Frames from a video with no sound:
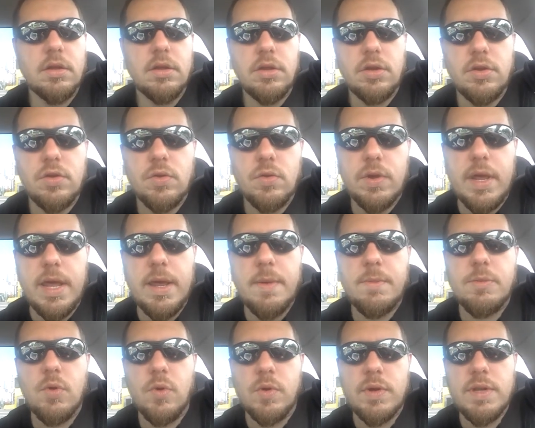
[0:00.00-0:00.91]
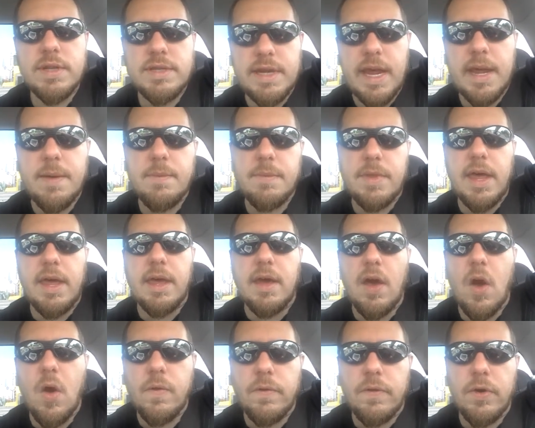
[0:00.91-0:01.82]
You keep doing the same
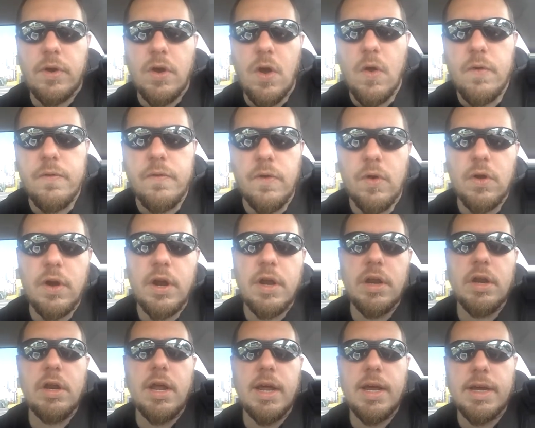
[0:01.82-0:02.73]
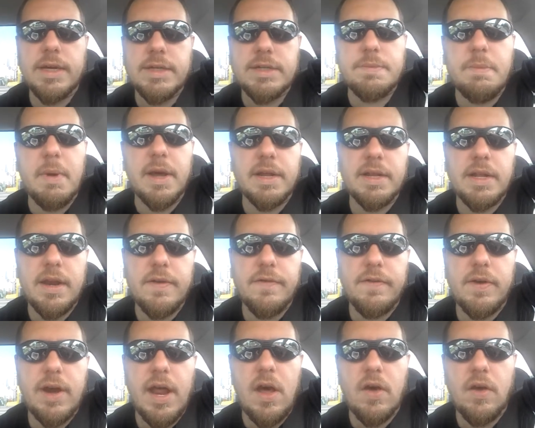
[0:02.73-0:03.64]
thing over and over and expect a
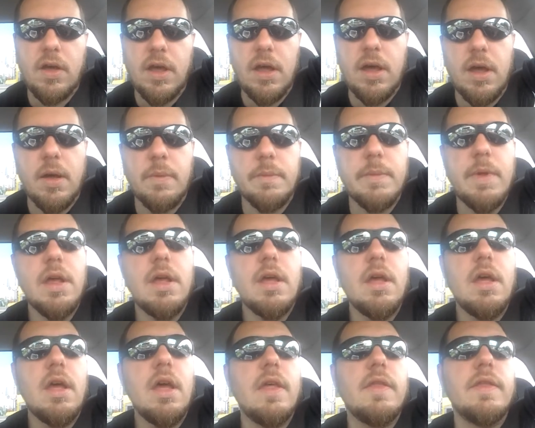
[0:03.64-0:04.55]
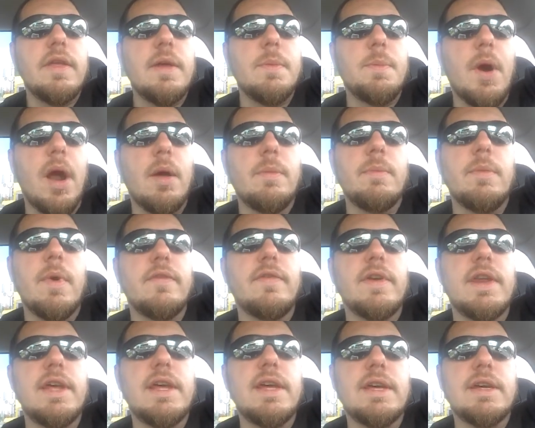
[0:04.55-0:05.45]
different outcome. The problem of
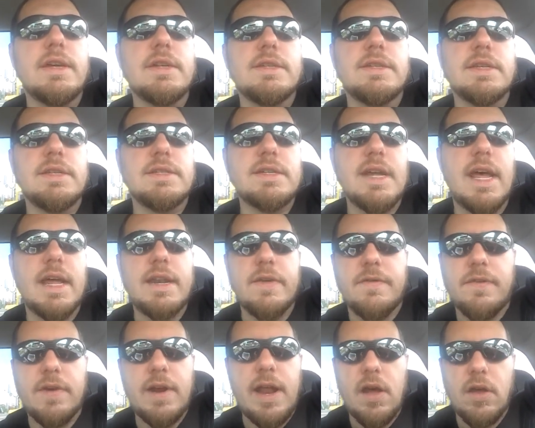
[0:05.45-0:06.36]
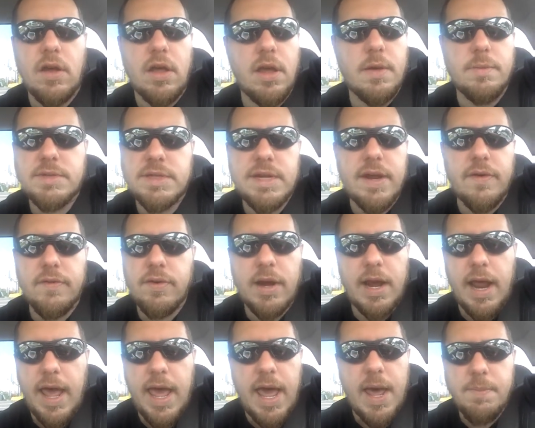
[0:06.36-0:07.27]
it is, is that different outcome is never
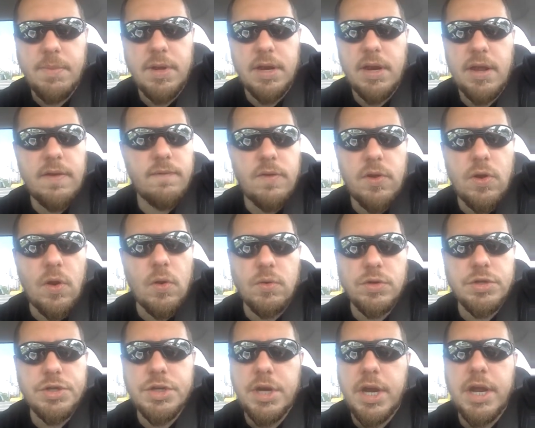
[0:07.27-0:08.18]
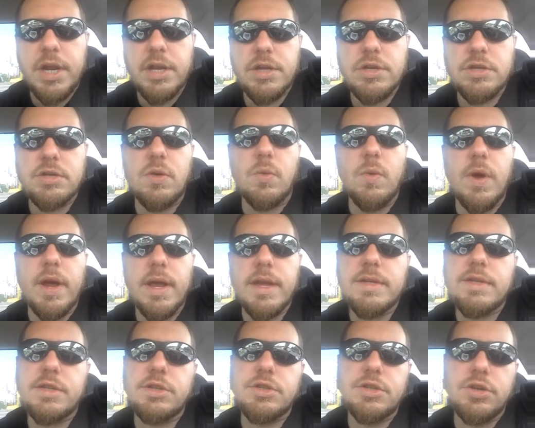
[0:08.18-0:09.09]
going to happen if you don't change the
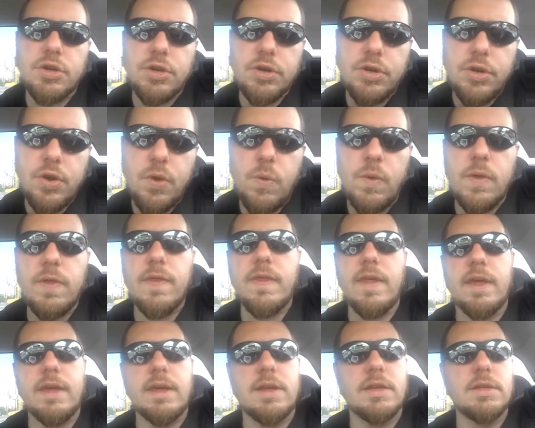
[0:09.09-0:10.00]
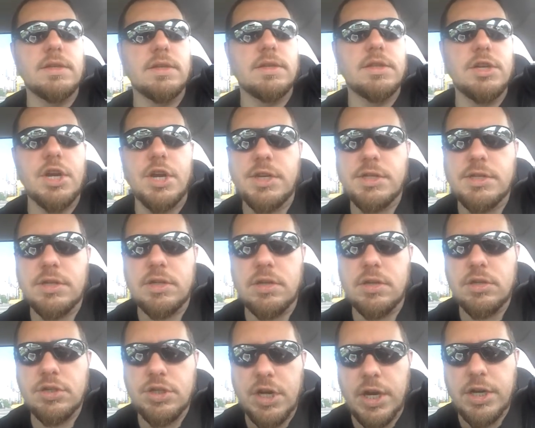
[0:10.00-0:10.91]
ways that you're doing things, to change,
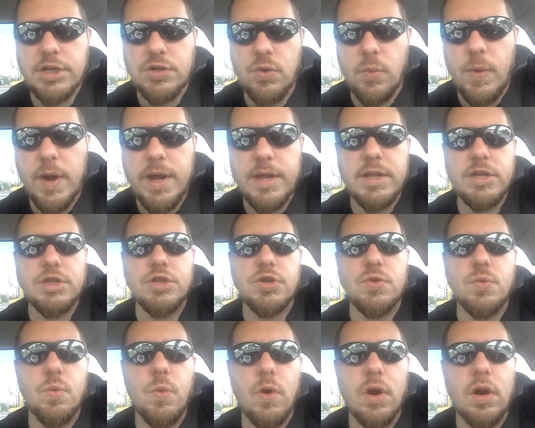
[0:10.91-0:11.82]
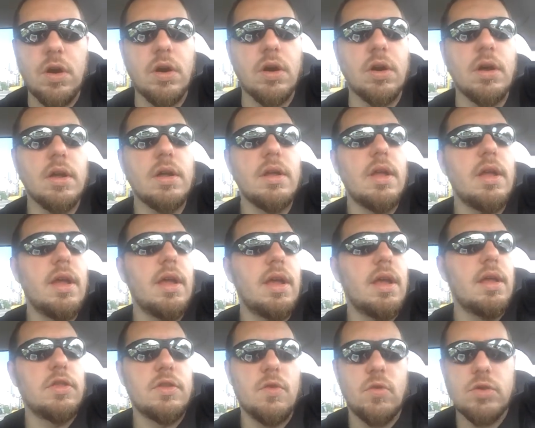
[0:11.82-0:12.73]
change the way that you work,
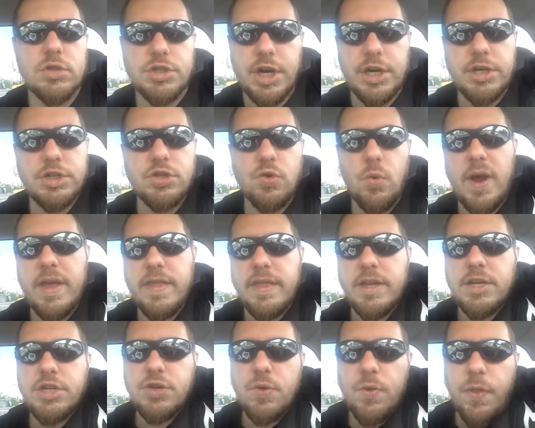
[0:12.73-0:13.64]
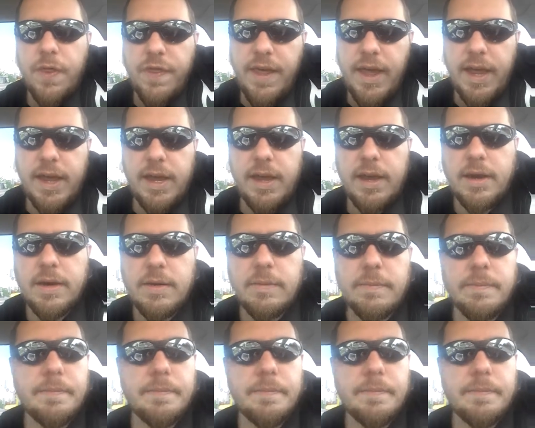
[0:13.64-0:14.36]
change the way that you think.